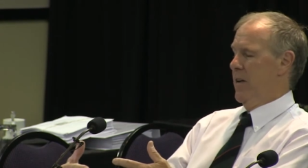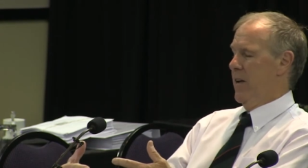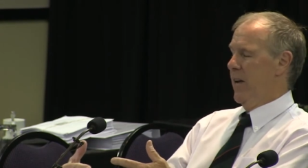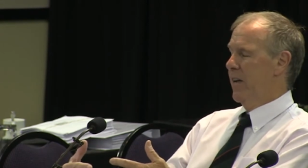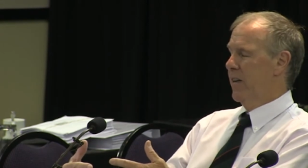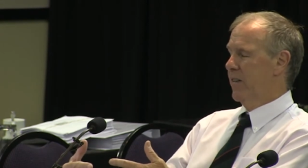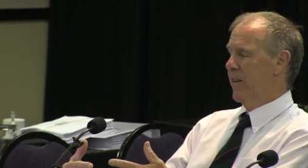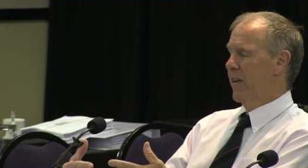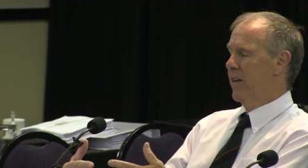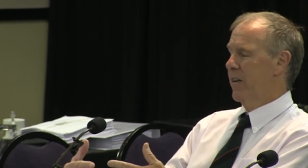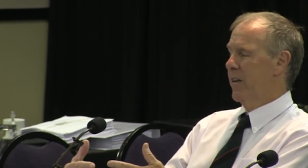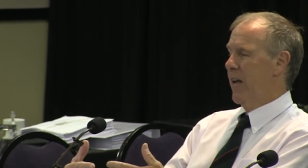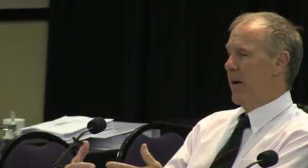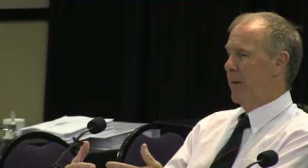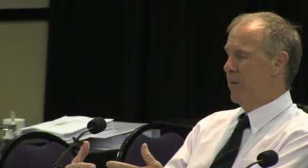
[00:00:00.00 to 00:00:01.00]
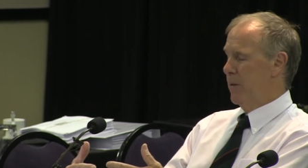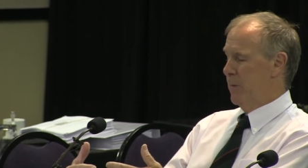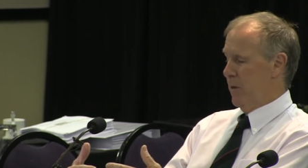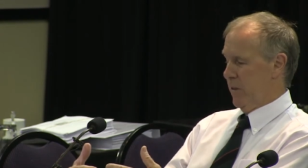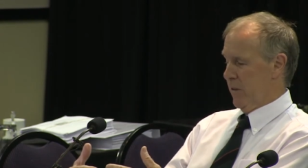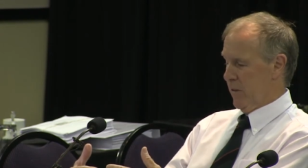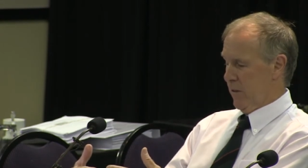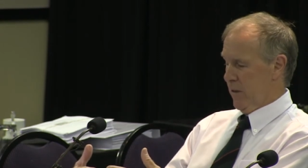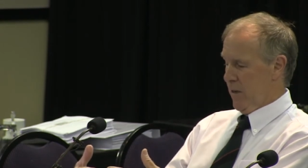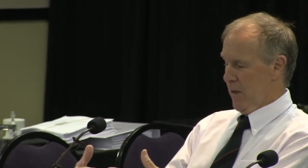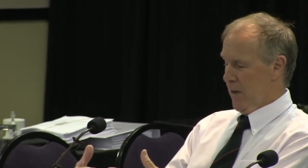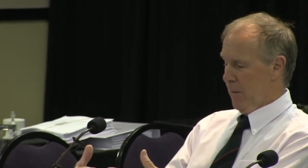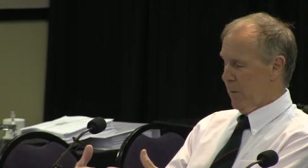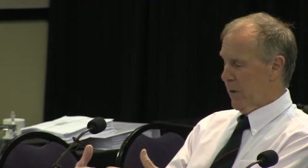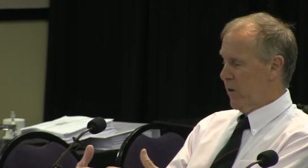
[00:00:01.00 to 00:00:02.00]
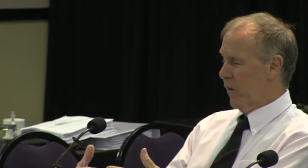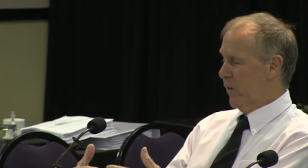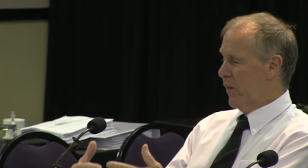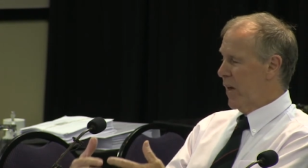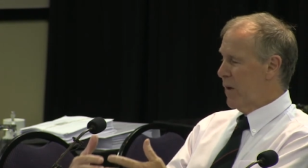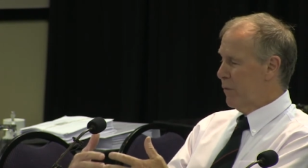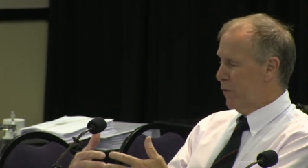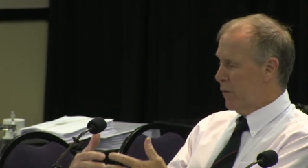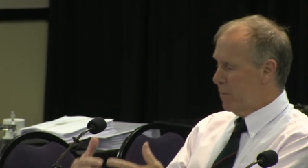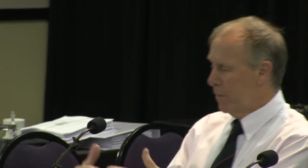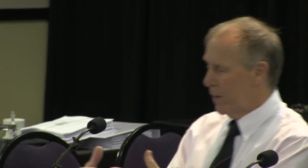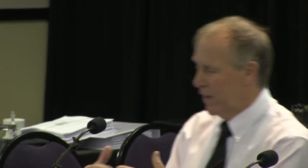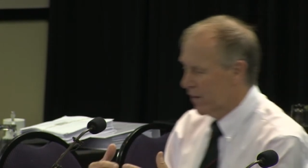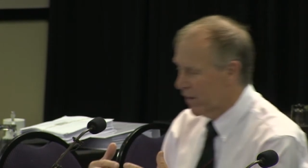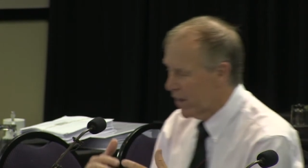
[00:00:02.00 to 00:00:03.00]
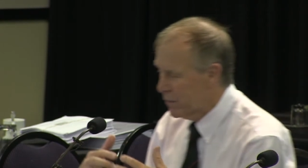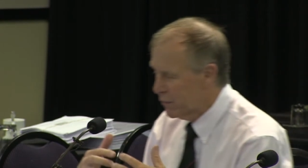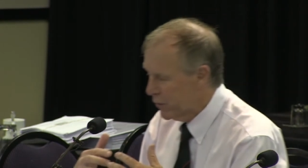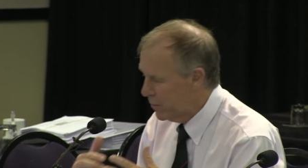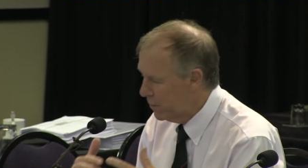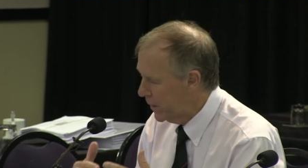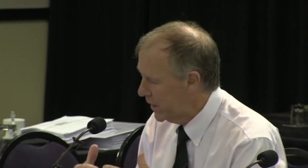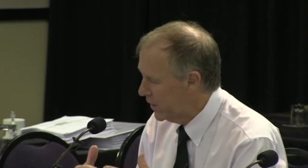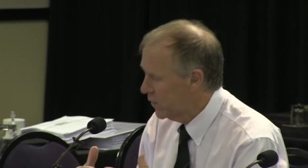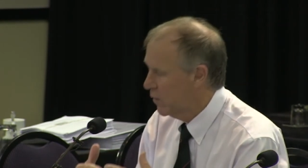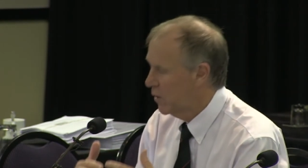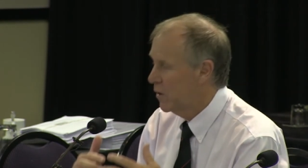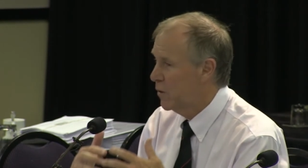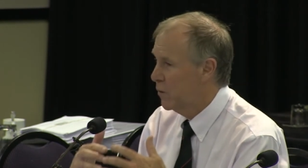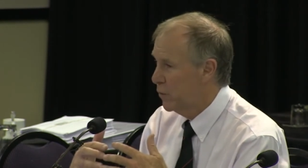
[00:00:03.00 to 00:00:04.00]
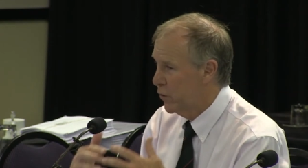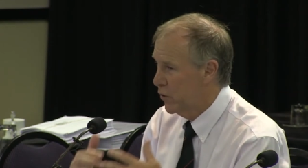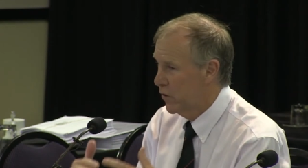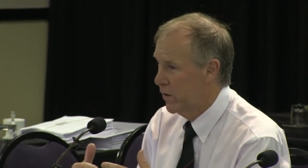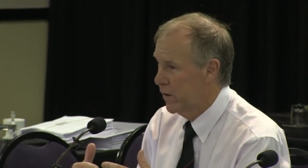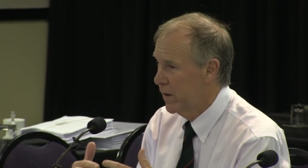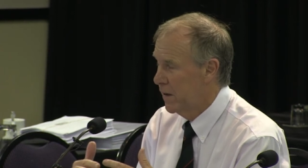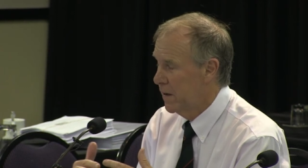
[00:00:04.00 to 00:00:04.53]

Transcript: extended abdomens because they ferment, they ferment food.